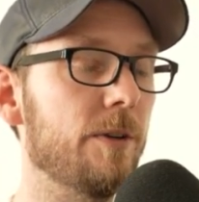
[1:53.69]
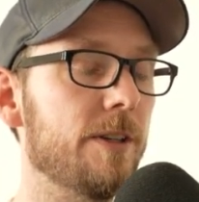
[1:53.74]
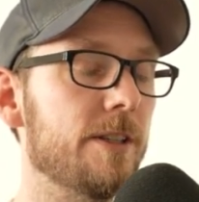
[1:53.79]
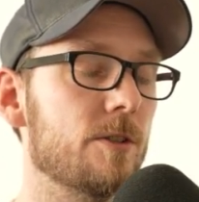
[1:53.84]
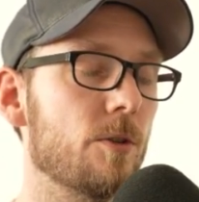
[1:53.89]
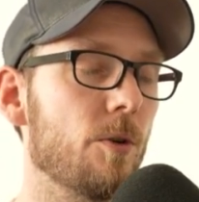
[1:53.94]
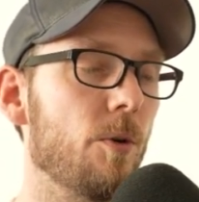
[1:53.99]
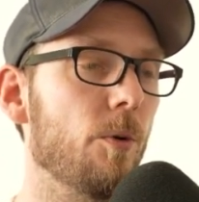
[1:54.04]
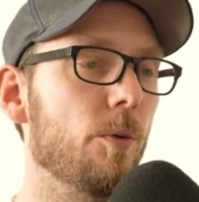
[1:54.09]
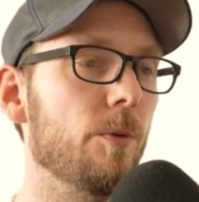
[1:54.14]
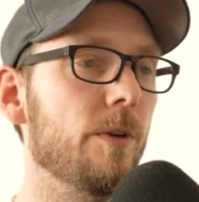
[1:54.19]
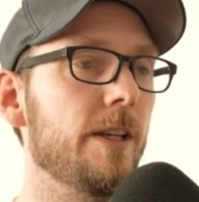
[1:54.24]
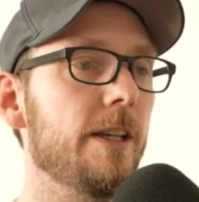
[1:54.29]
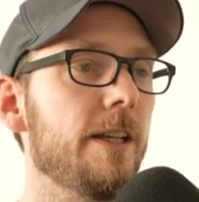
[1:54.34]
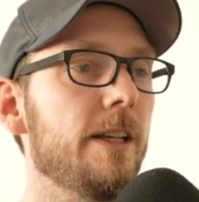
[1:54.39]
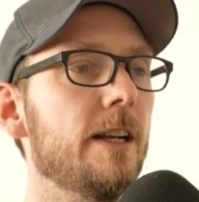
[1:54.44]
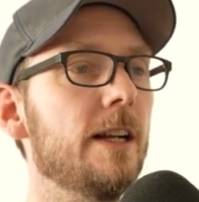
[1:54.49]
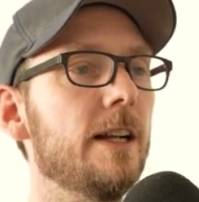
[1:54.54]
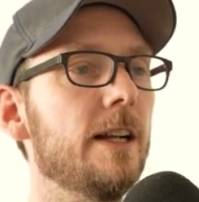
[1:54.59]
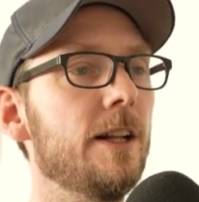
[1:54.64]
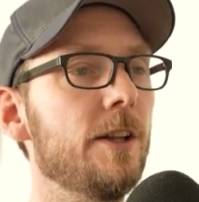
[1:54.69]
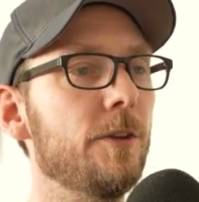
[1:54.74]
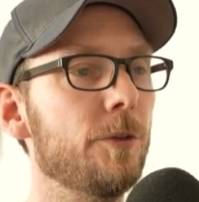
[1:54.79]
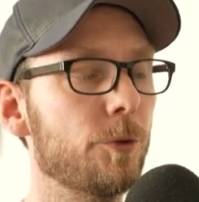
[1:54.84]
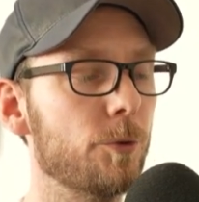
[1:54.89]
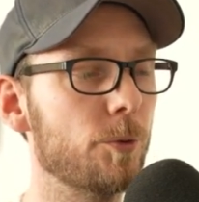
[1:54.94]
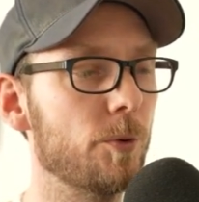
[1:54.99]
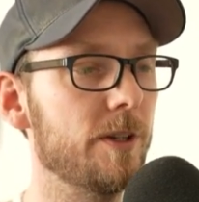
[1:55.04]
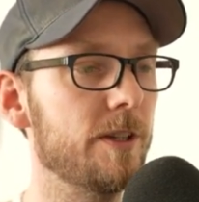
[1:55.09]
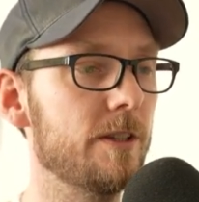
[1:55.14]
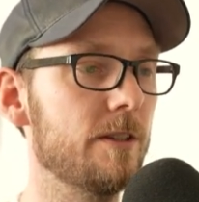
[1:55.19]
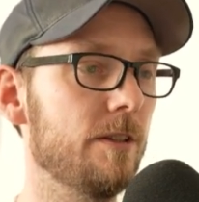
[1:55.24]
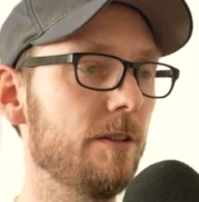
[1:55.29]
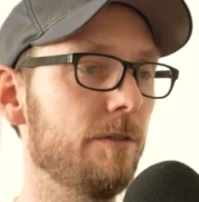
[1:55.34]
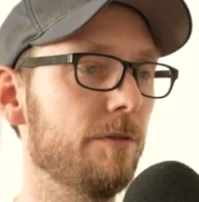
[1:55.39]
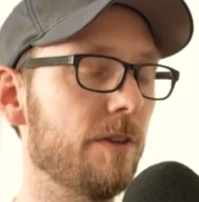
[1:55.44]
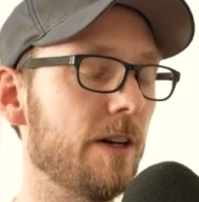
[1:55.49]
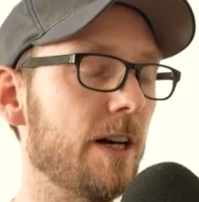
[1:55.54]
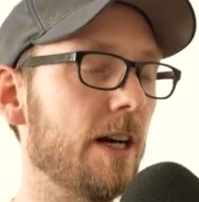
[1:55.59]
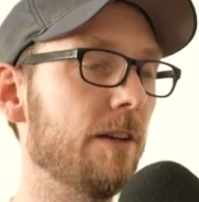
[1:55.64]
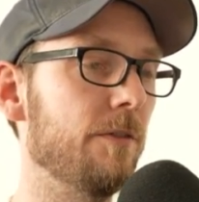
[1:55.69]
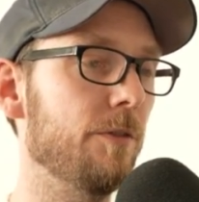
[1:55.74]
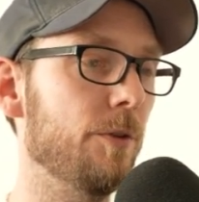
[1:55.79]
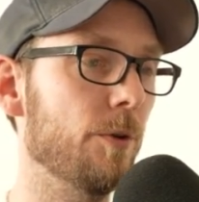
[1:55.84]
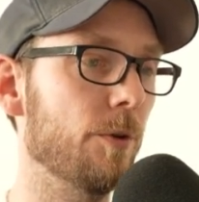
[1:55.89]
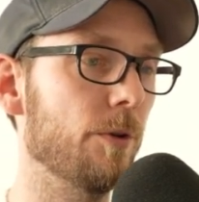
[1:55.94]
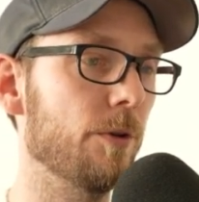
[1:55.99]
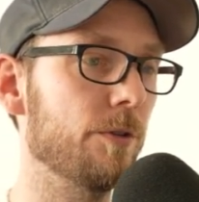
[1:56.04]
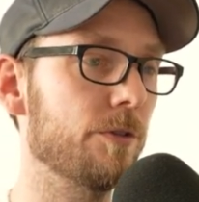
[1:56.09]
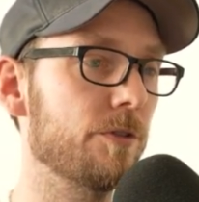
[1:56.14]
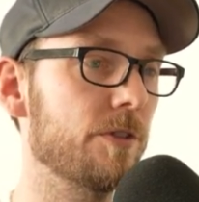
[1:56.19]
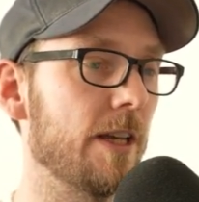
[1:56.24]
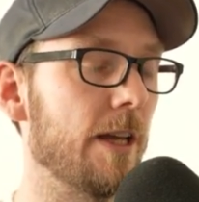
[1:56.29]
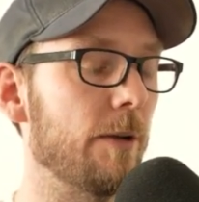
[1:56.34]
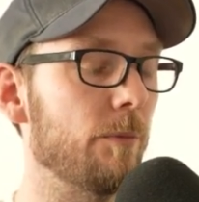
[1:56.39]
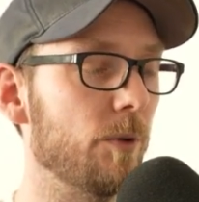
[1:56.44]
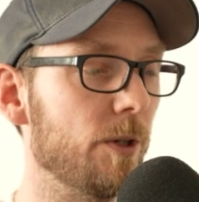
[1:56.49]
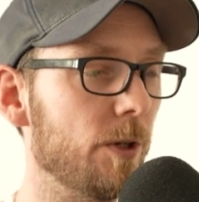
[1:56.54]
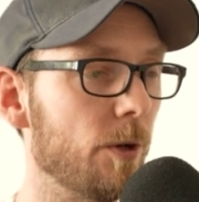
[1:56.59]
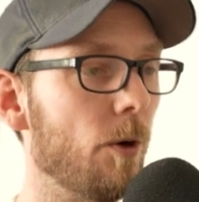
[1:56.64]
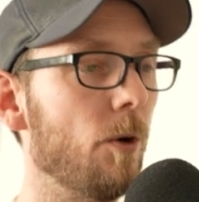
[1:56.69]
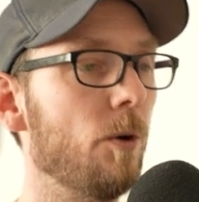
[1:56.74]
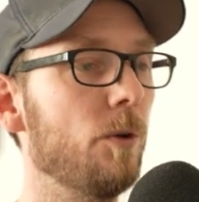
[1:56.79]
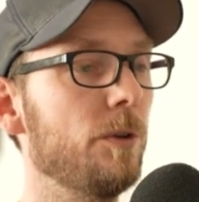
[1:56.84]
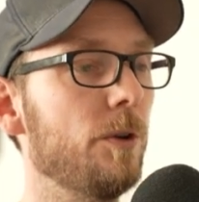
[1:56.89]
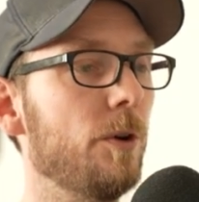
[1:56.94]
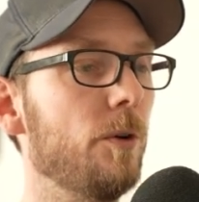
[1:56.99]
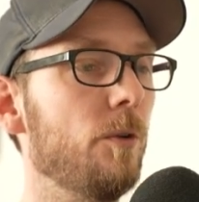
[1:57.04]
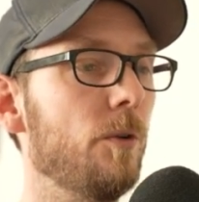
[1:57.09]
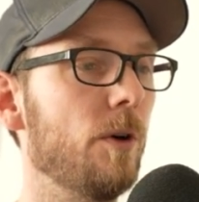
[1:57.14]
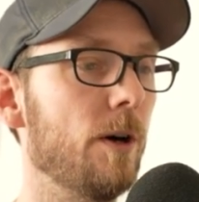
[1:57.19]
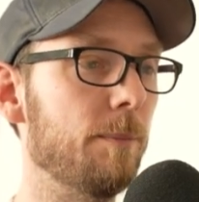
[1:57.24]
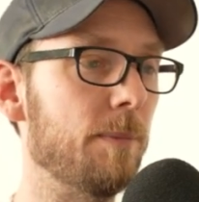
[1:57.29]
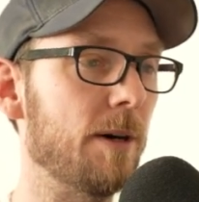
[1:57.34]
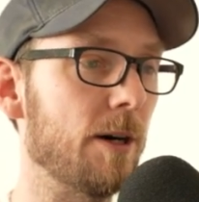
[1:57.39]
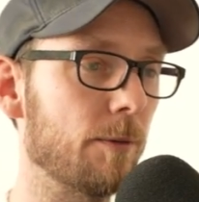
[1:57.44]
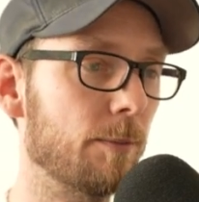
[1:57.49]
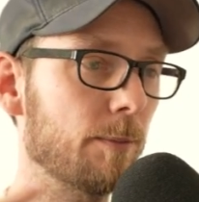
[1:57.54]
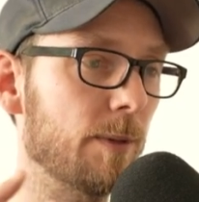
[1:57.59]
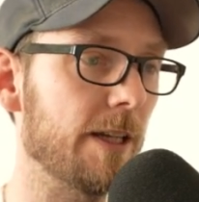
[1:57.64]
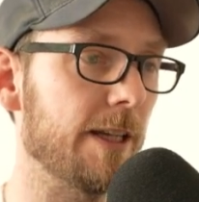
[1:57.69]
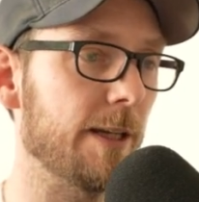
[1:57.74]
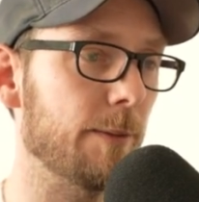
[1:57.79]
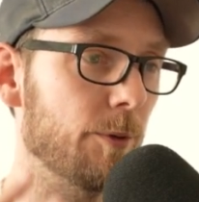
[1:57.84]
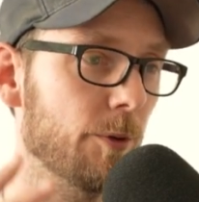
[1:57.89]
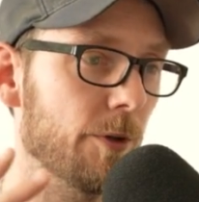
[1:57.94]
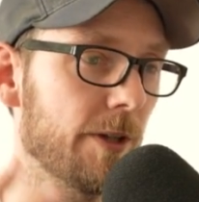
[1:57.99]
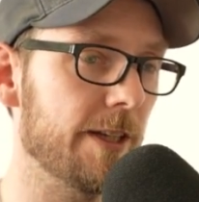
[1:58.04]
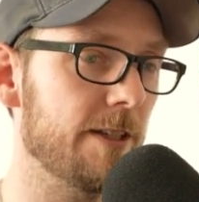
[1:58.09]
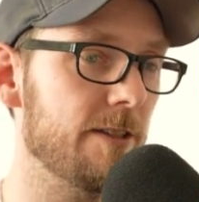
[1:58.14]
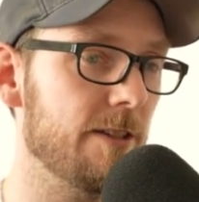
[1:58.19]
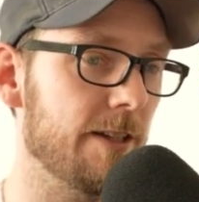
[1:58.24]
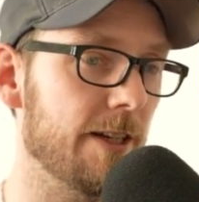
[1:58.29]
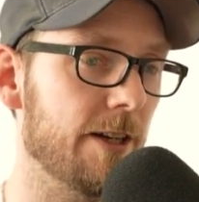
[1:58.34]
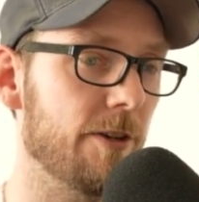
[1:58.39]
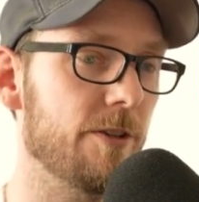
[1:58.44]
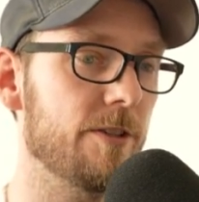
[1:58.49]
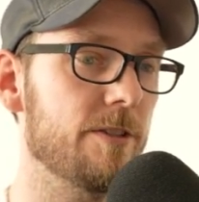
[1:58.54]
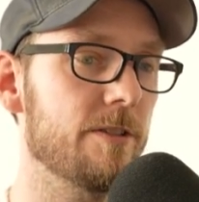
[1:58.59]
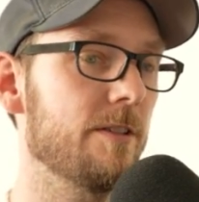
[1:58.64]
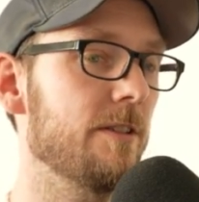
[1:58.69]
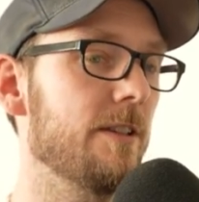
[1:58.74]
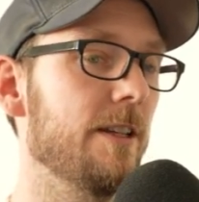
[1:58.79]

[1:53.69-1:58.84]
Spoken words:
It's only €25, and we all know about playable legendaries.